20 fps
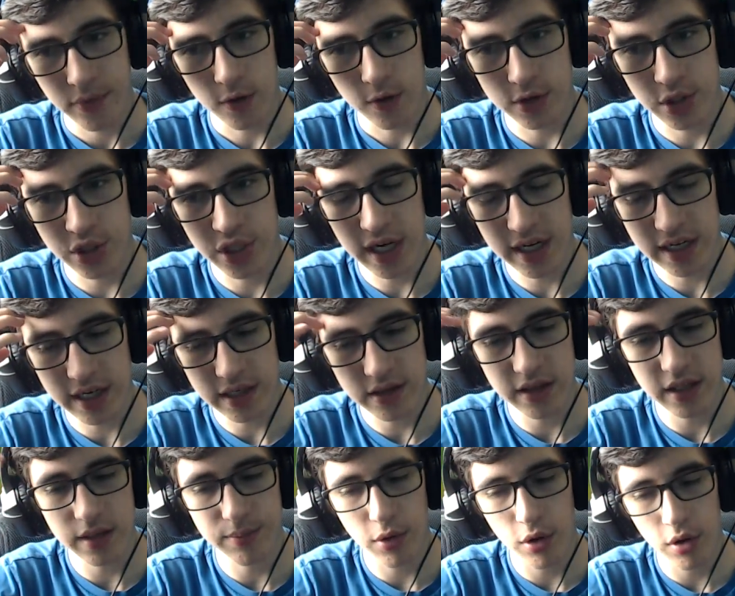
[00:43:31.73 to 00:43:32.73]
which
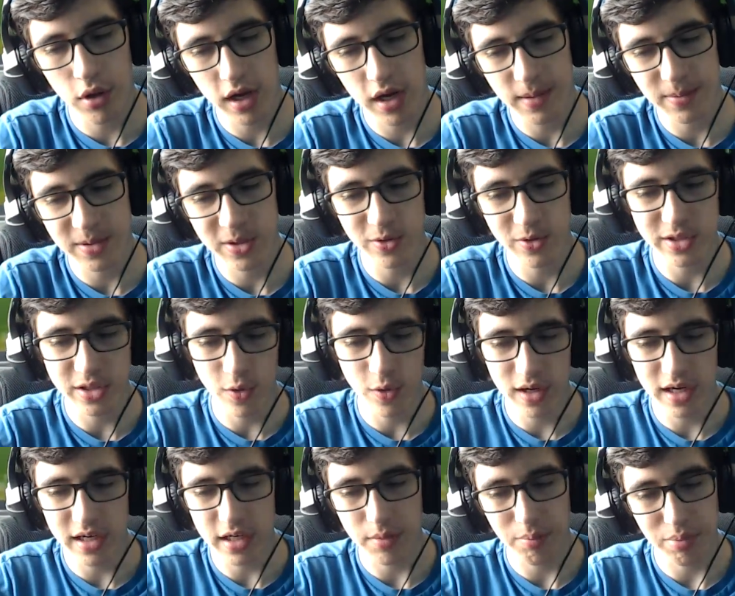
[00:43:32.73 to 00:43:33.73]
technically the prologue episode is
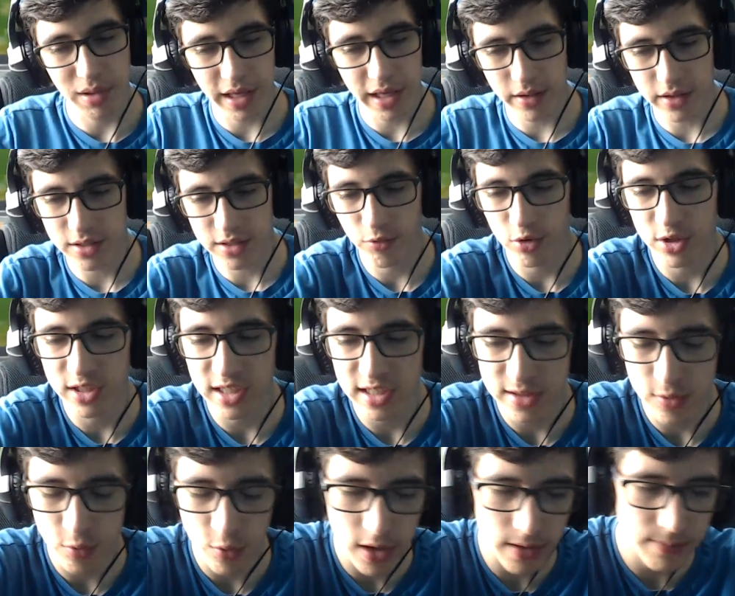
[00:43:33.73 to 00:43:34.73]
going into the playlist for
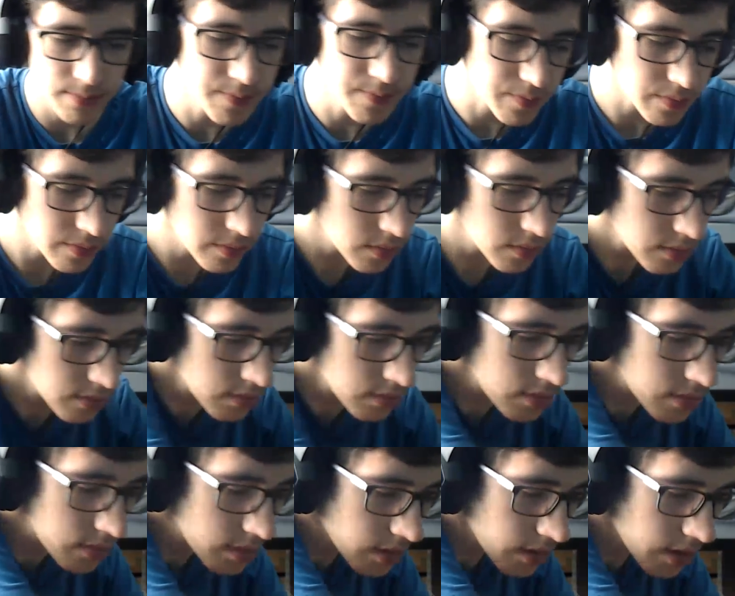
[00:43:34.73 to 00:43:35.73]
season 1,
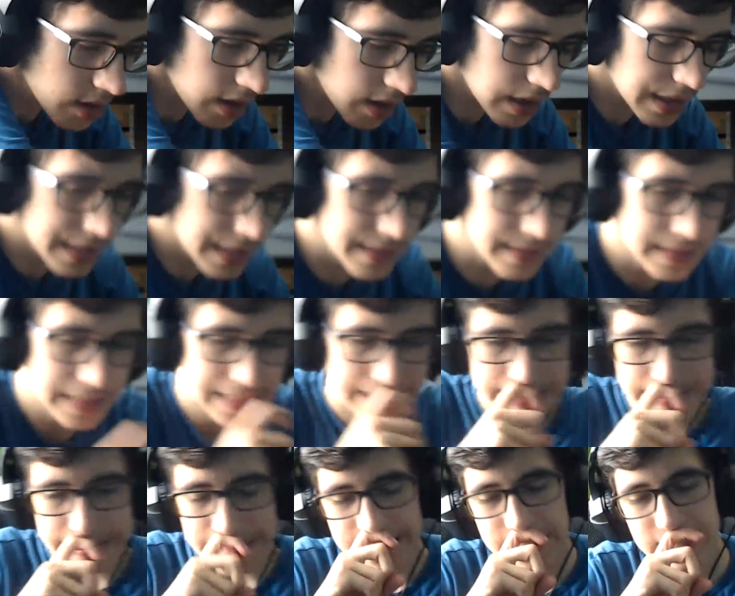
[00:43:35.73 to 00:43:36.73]

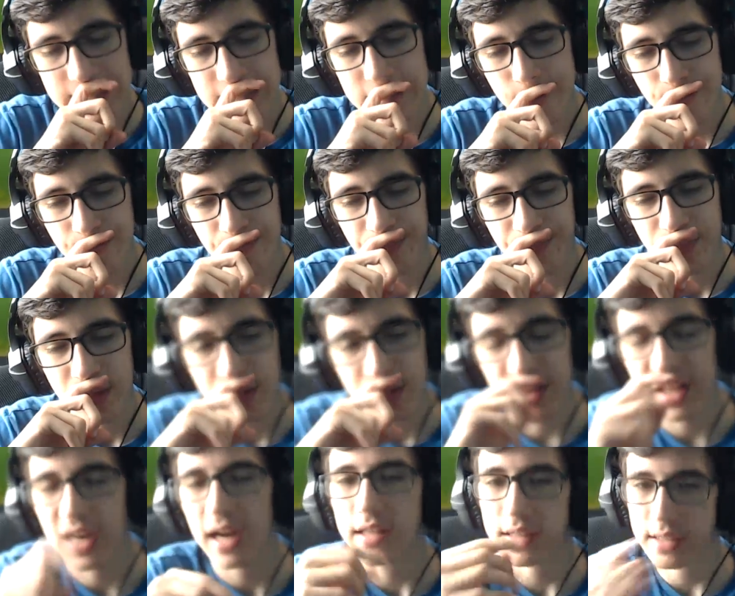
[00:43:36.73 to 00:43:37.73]

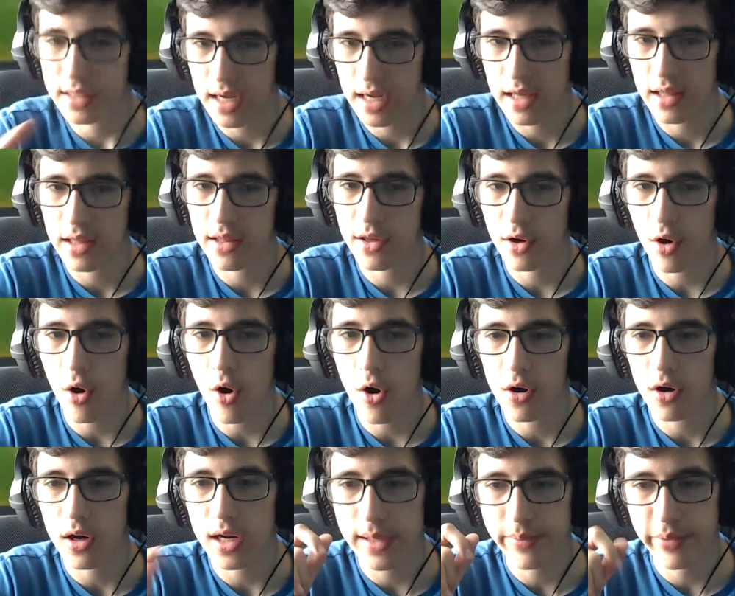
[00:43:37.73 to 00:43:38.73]
then I'd say that there
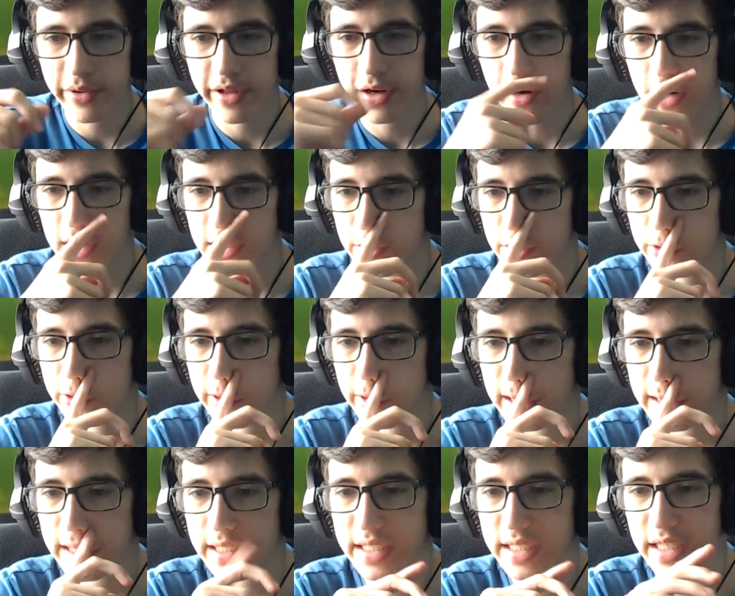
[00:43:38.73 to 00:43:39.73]
are a couple areas you do
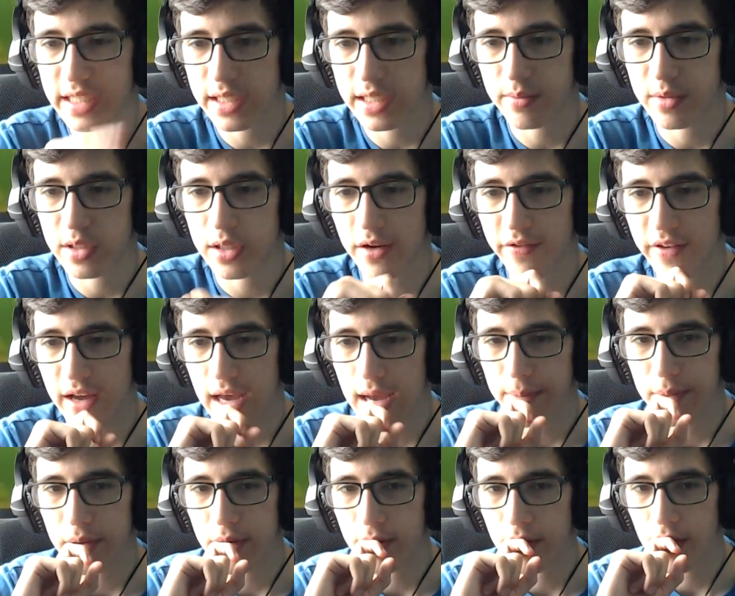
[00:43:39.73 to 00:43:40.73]
get to see some stuff
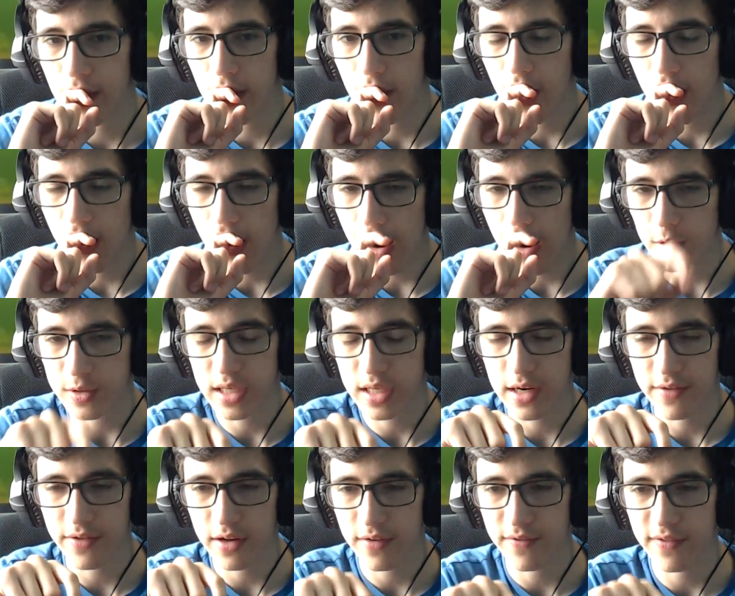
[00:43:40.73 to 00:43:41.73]
happen
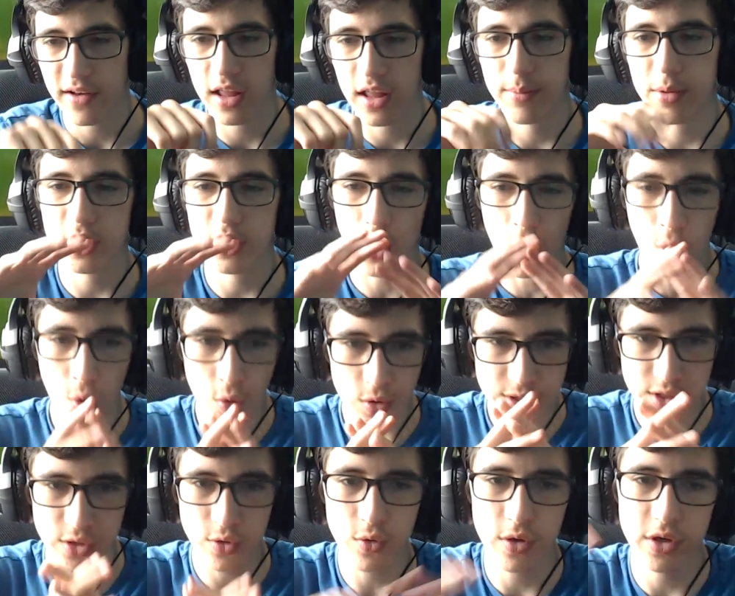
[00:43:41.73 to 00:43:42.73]
outside of Hidden Valley, but the whole
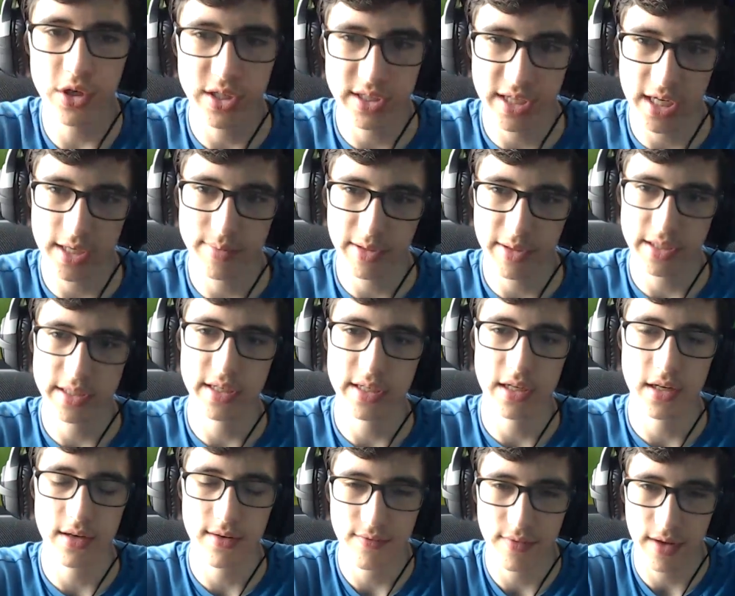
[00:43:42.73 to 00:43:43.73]
story just takes place in
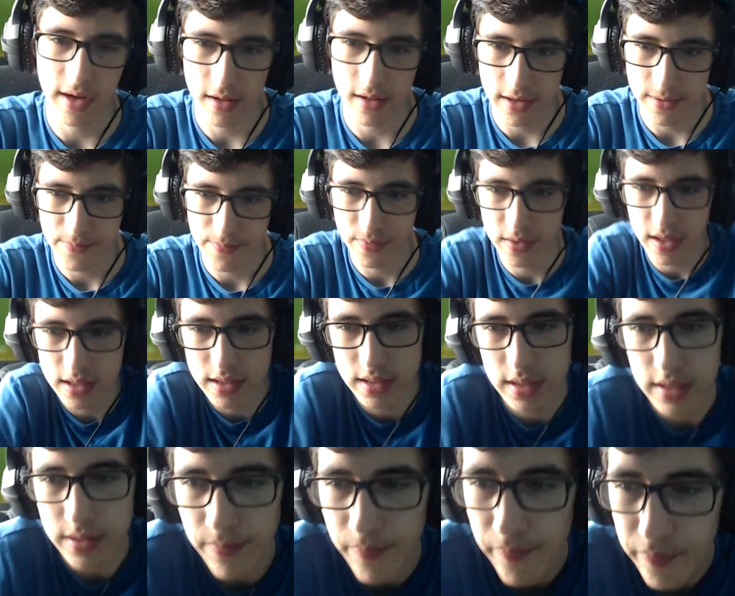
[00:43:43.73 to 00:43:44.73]
Hidden Valley. That's
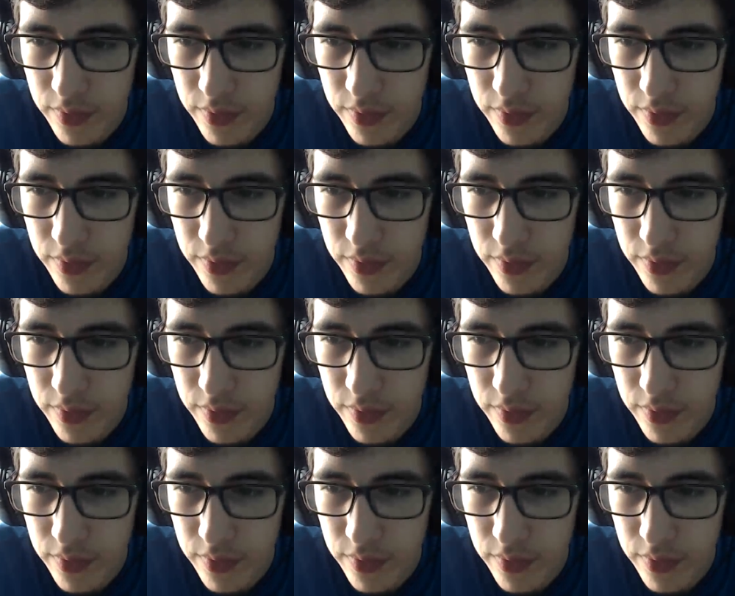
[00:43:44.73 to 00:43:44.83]
it.